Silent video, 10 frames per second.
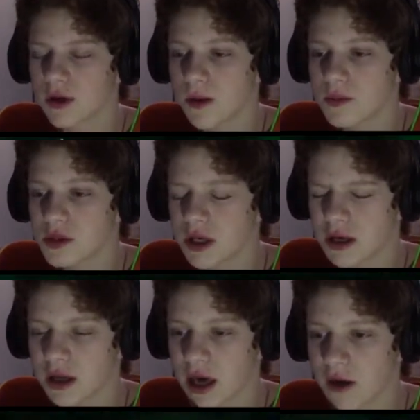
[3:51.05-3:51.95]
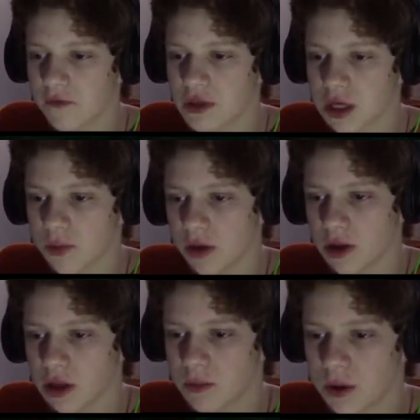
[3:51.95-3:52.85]
I'm used to hitting F because I play a
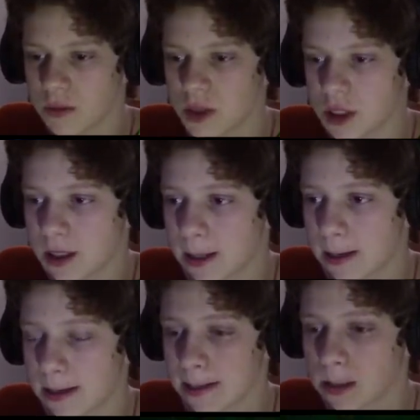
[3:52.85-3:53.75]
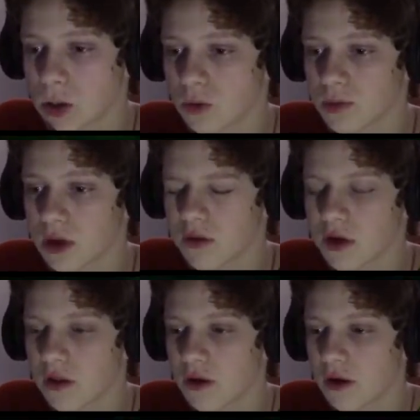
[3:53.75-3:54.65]
lot of PUBG. Nope, nothing
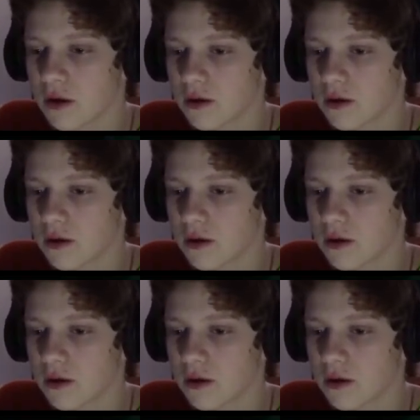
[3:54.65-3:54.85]
in there.